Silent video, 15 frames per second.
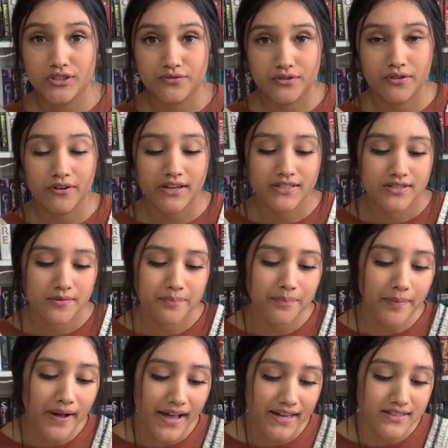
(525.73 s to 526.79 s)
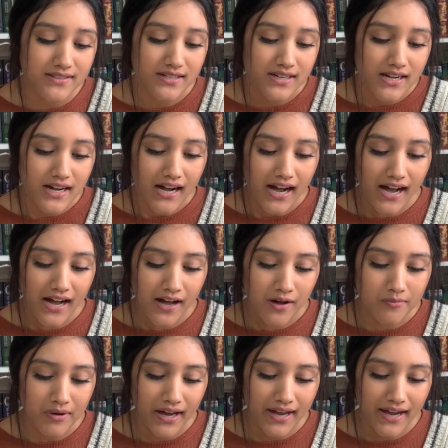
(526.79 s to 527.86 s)
ruined. But
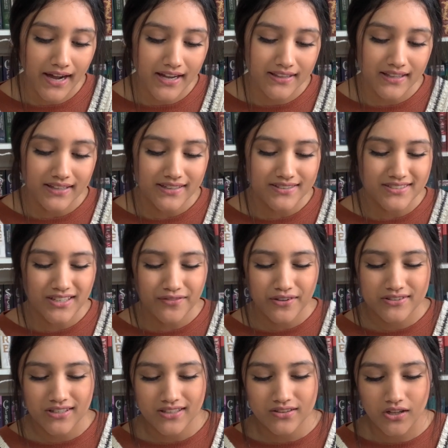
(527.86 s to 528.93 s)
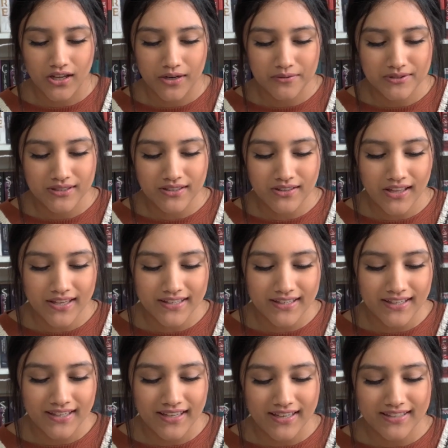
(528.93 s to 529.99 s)
I highlighted stuff because I thought I was gonna like
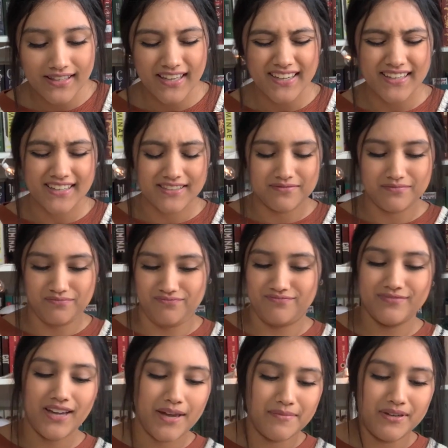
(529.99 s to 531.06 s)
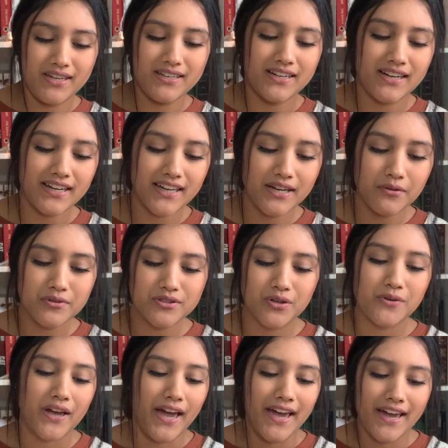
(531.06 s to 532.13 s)
it, and like, I mean, it was
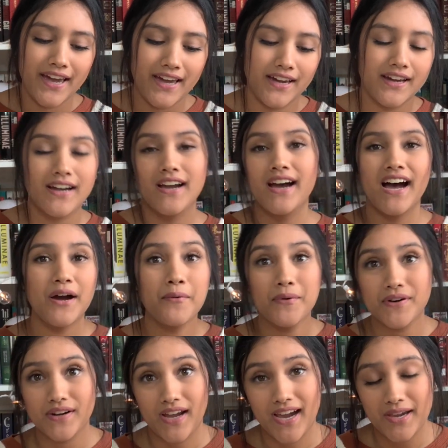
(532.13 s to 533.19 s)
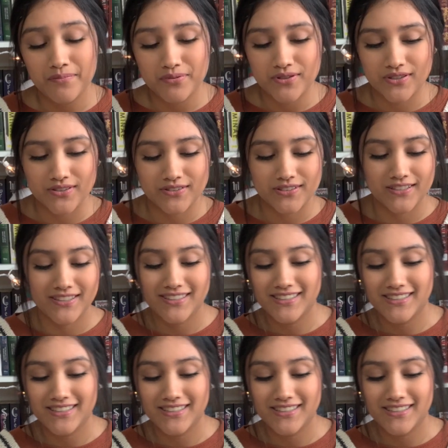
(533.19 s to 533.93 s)
okay. I wouldn't hype Circe.